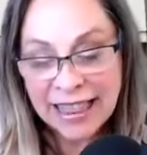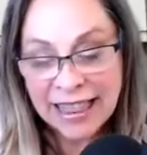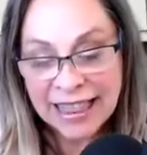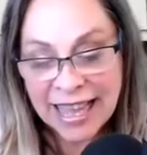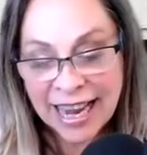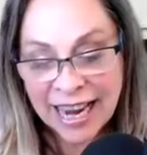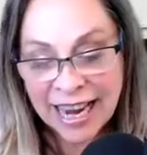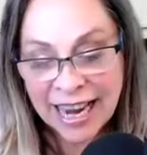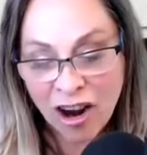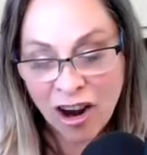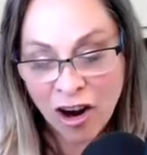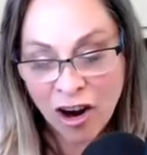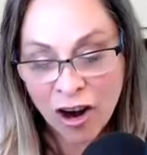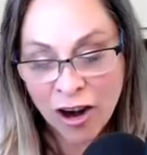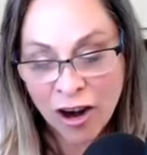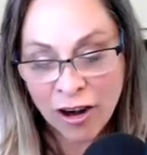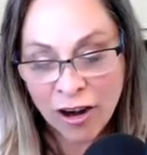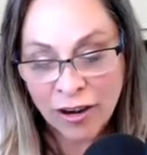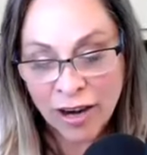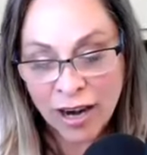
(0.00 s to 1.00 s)
they
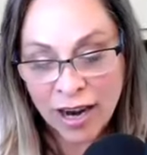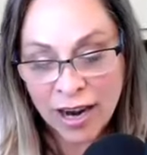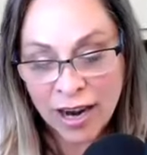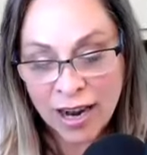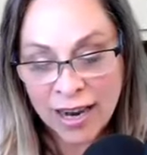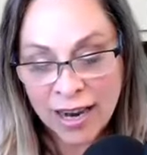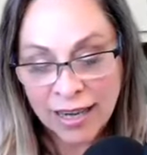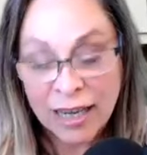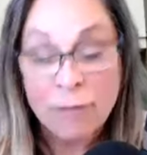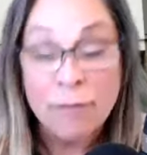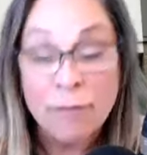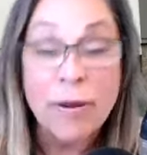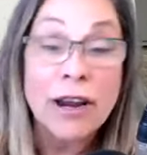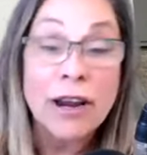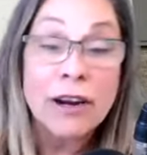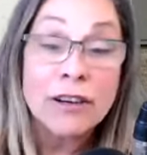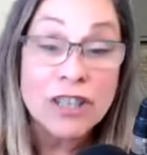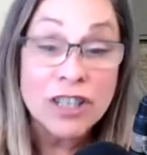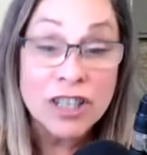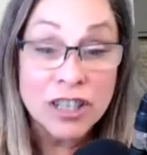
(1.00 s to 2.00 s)
are uh,
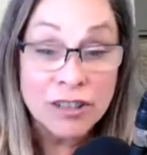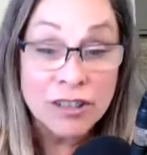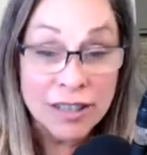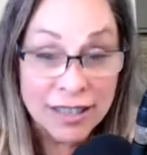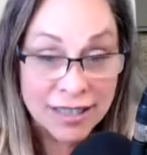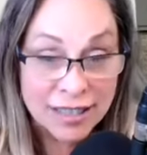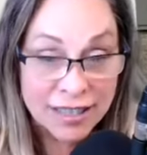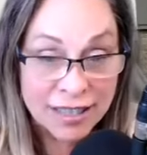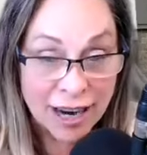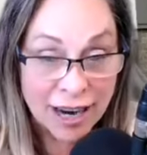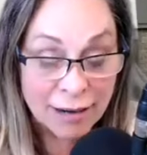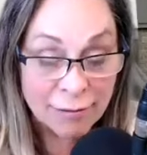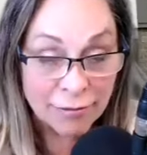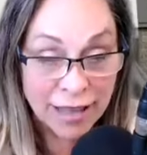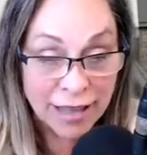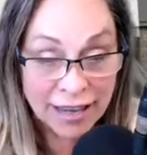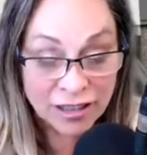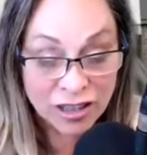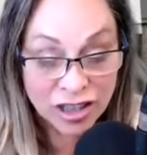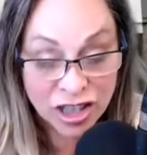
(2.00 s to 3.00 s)
compared to this time
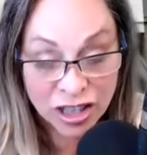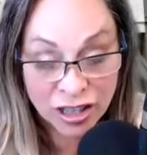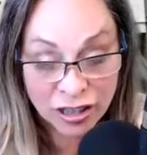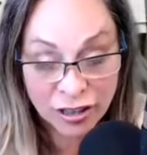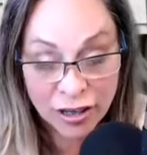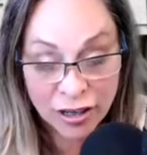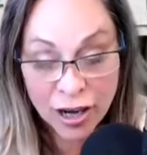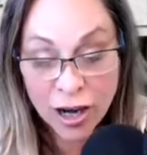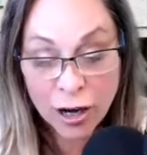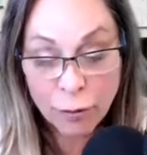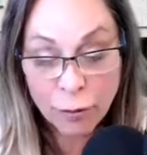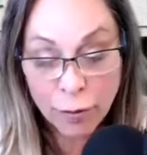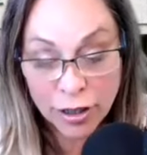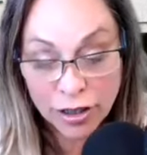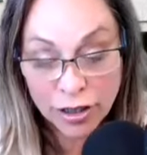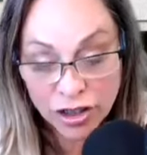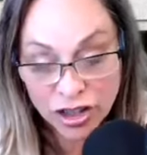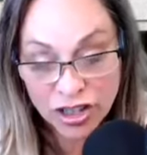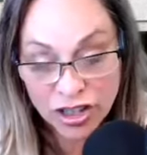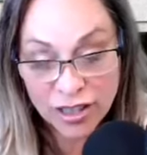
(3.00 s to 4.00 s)
last year,
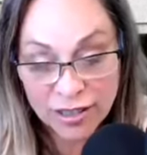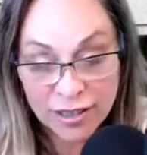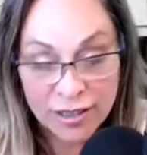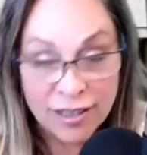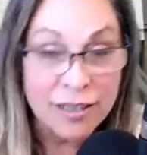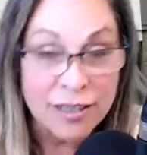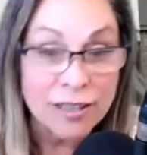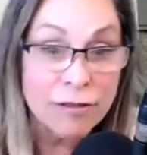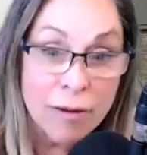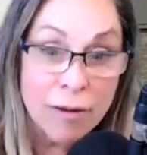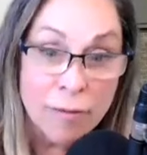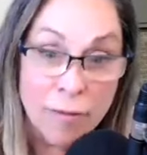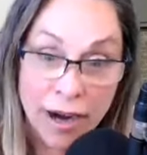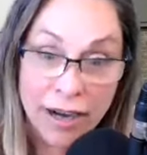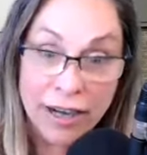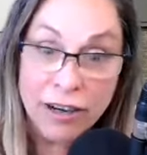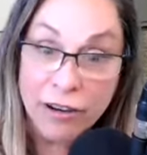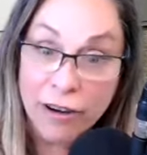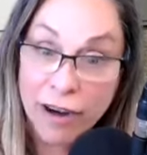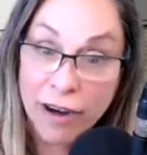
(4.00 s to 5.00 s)
which just as a
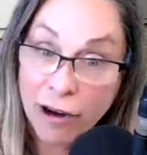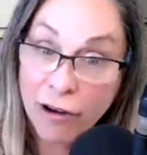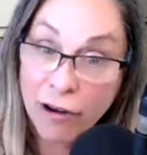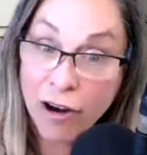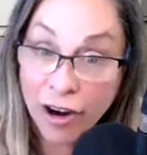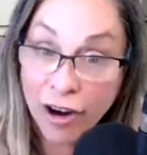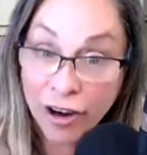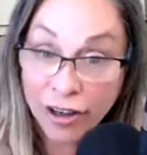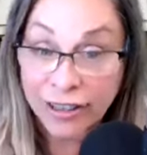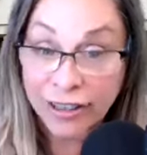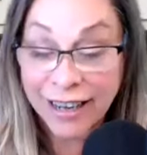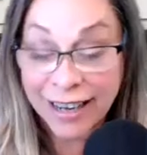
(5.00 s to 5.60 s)
reminder how hard